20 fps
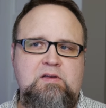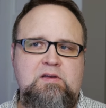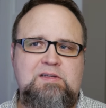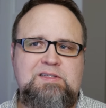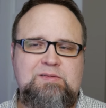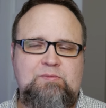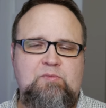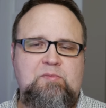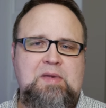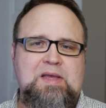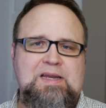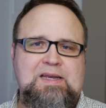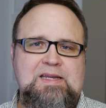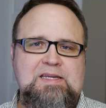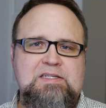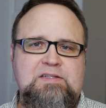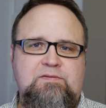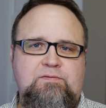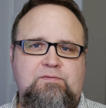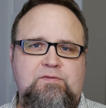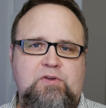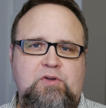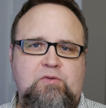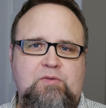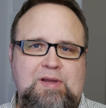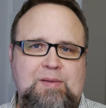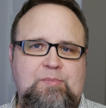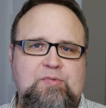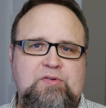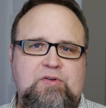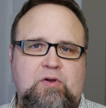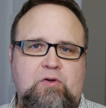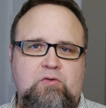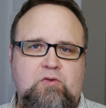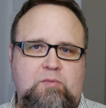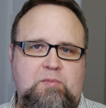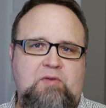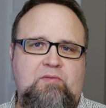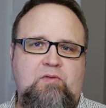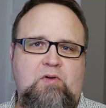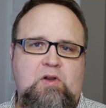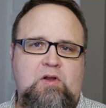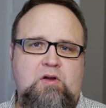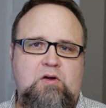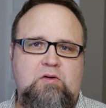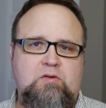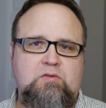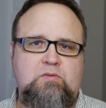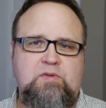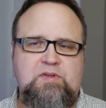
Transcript: some of my least viewed episodes on my vlogs,